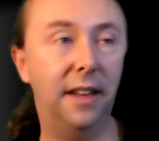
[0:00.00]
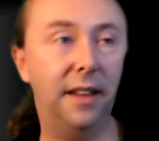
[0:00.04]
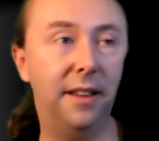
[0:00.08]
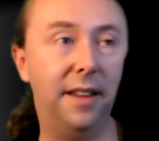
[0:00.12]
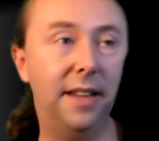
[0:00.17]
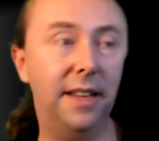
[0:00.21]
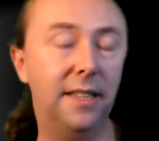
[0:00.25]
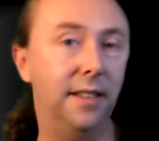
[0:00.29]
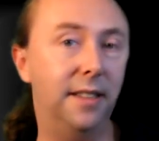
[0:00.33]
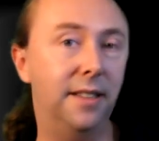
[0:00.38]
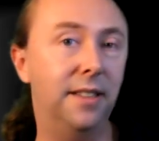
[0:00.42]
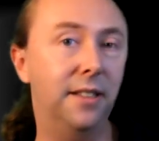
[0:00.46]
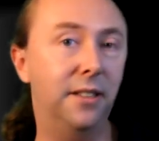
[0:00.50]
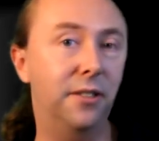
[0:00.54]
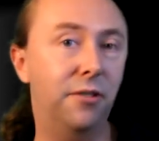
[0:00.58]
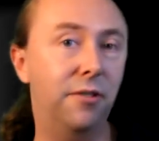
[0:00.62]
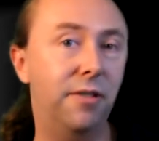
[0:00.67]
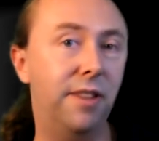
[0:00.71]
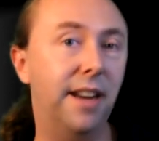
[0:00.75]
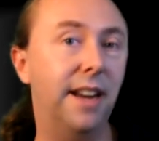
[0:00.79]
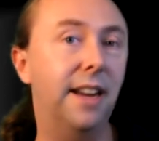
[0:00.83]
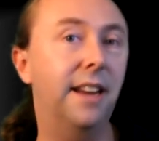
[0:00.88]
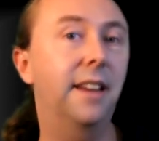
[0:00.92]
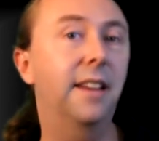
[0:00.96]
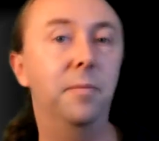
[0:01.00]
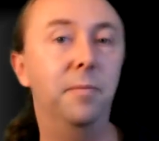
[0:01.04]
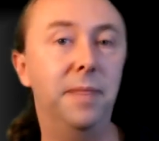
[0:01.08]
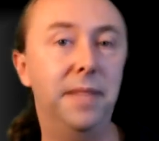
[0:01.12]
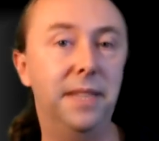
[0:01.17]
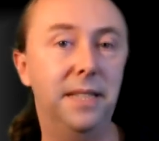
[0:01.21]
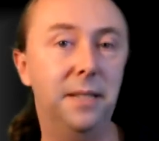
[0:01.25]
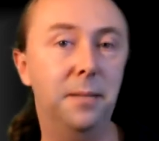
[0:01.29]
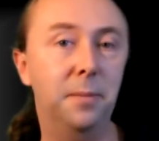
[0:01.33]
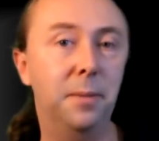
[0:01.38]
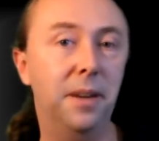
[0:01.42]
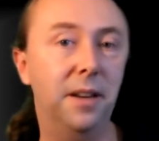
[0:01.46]
I think it's a trick
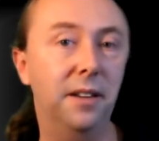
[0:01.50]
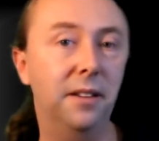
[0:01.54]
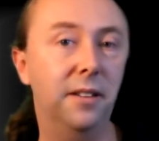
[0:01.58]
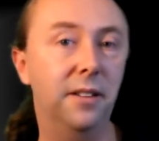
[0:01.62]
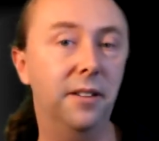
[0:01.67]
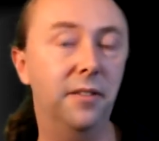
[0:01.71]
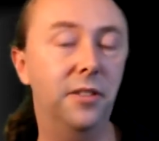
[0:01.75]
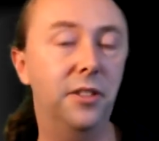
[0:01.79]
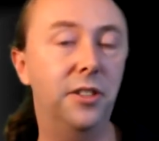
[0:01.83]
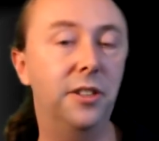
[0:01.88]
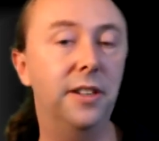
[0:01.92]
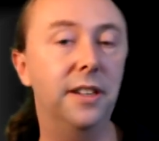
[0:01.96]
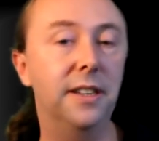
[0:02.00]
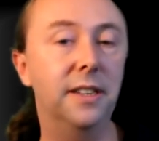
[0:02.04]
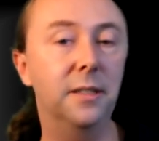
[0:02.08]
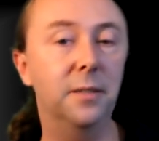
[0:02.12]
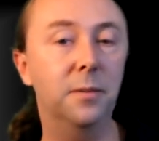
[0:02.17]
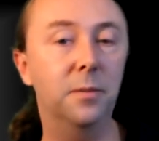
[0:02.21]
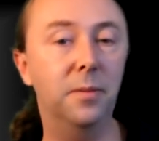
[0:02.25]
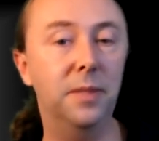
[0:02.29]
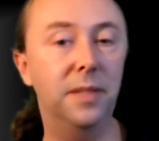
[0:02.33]
missed by a lot of tuners,